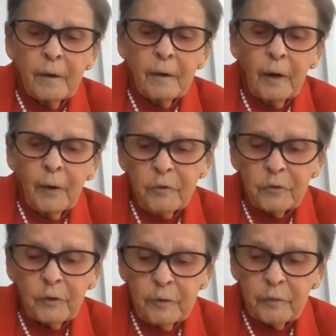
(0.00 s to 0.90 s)
Now, I used
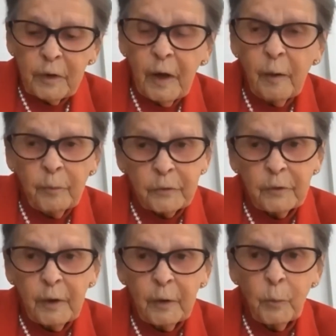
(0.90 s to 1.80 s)
to live in Hamilton.
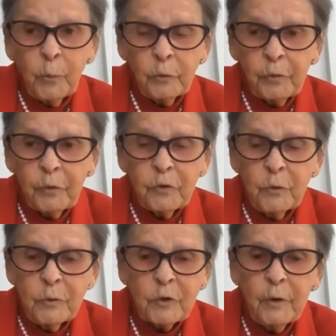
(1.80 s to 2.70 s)
I worked with the
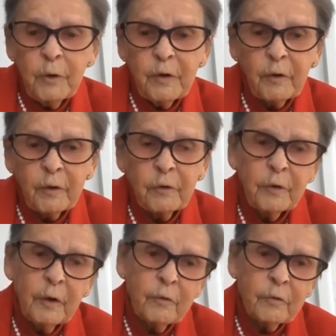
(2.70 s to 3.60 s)
Jewish Community Center
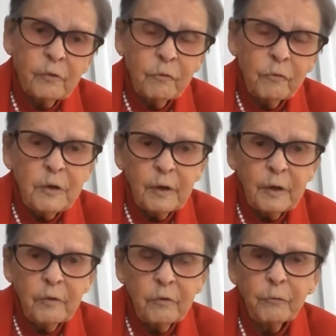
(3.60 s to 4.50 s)
down the street, and I
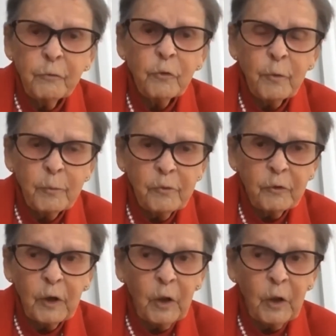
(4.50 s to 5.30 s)
used to phone them and say,